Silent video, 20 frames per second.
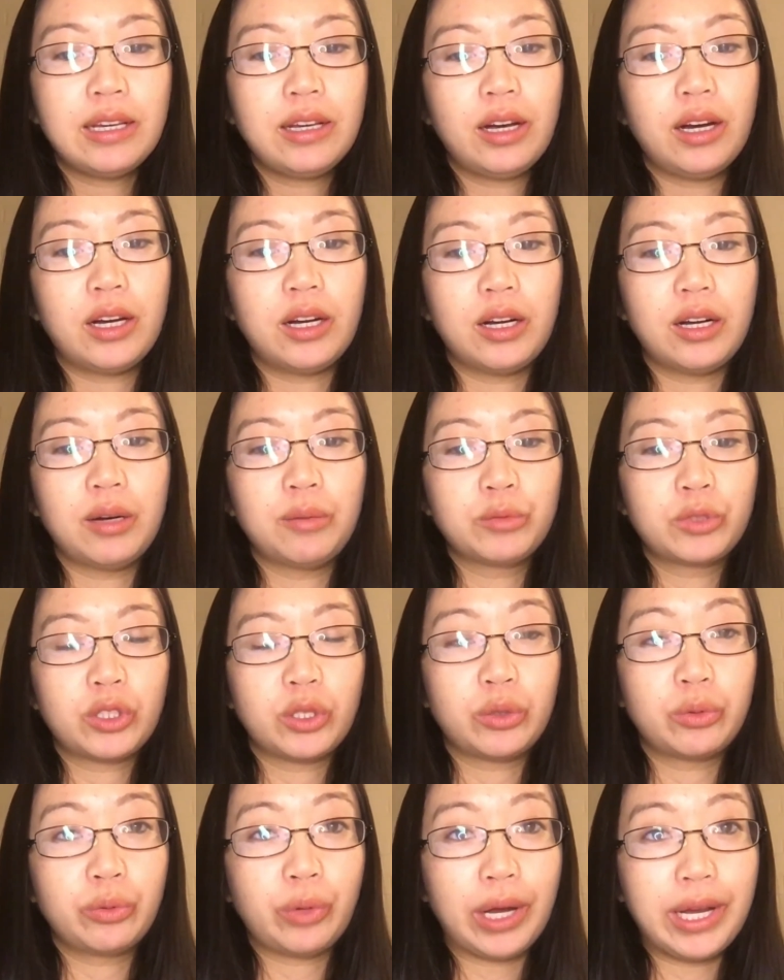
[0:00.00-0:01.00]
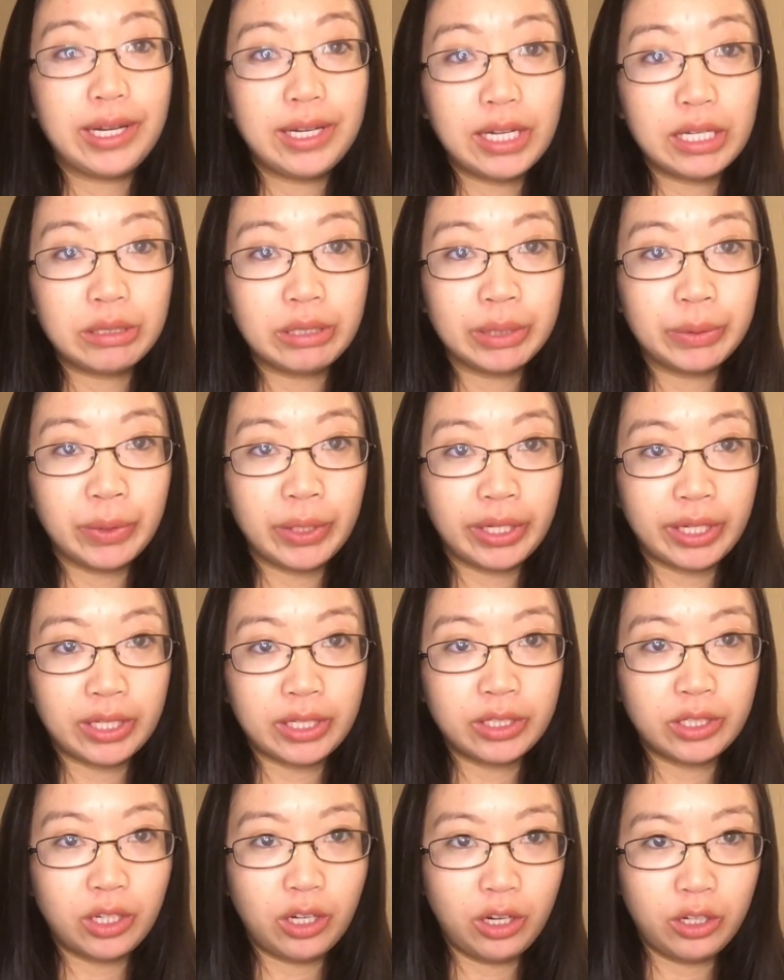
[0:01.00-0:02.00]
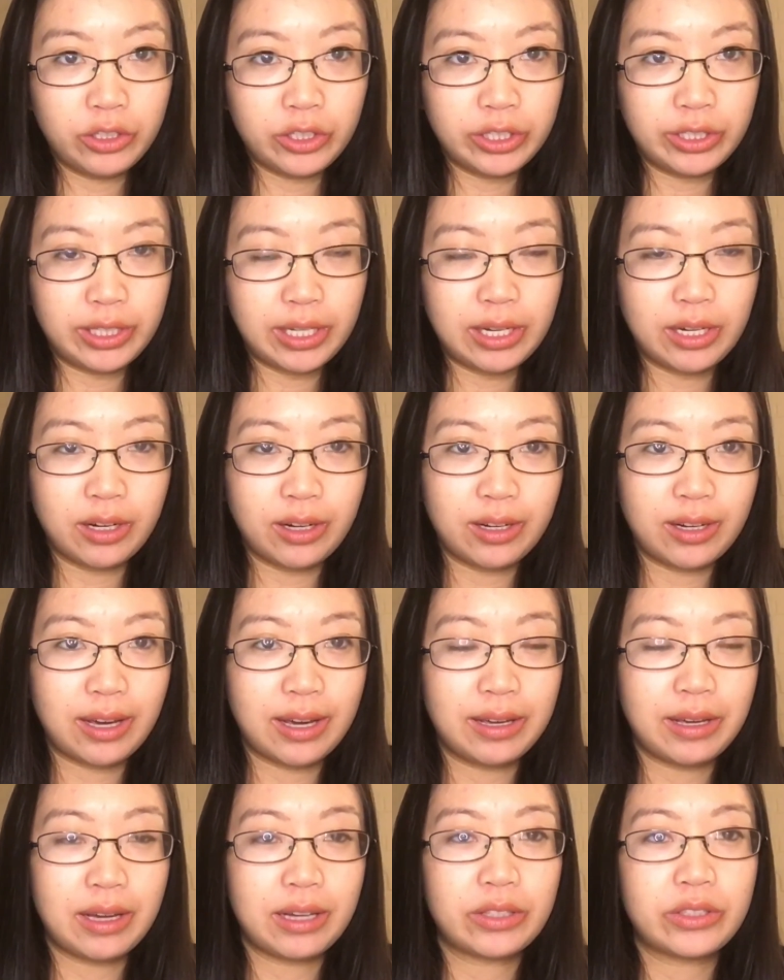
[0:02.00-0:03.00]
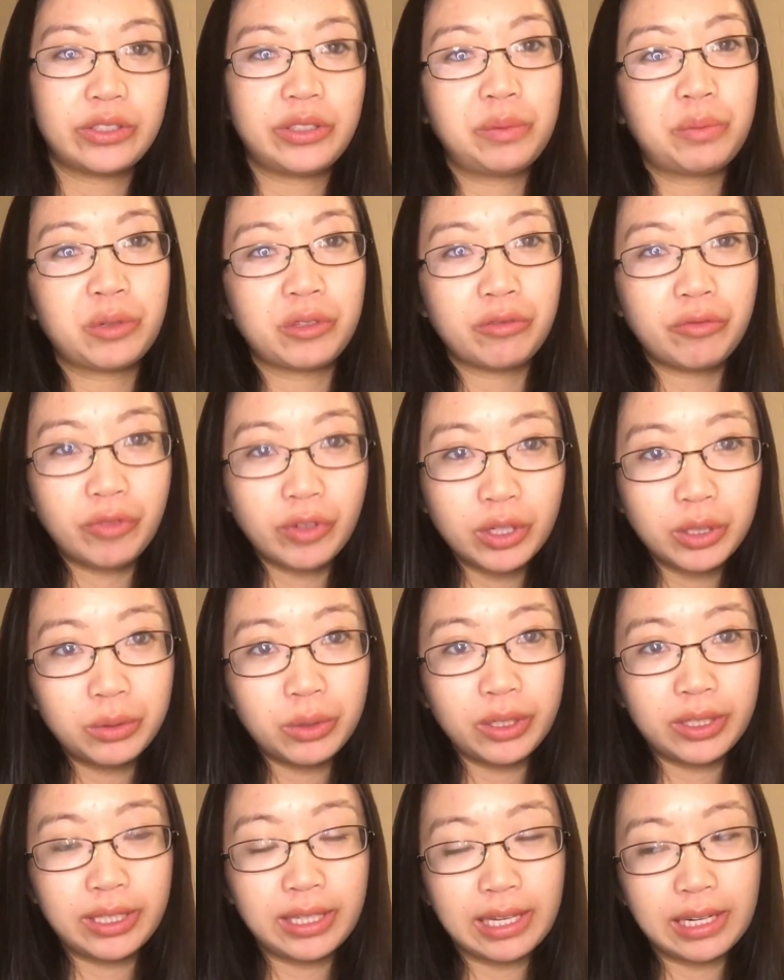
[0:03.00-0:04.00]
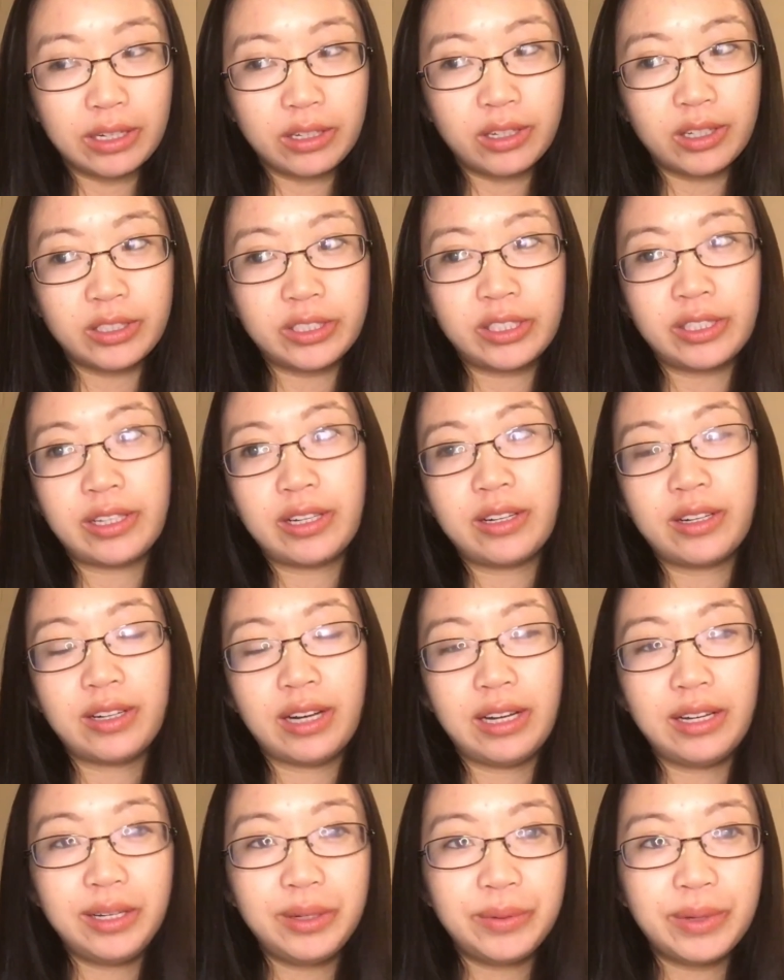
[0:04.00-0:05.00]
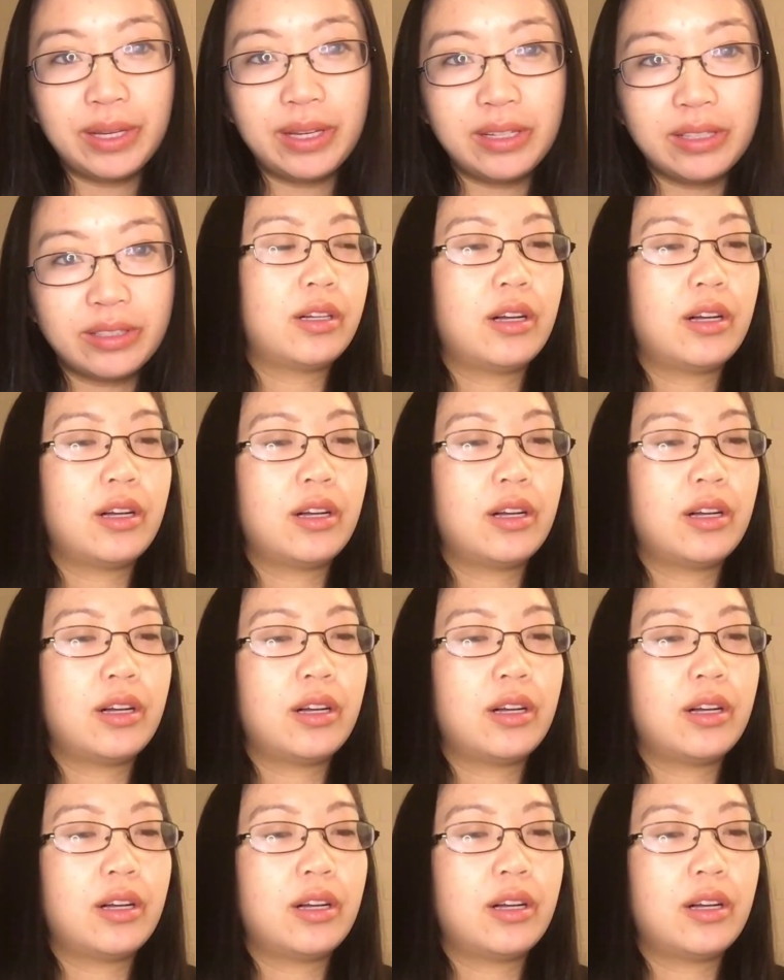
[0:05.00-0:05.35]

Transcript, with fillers: Um, so right now I work at an urgent care and I actually prefer working at an urgent care anyways.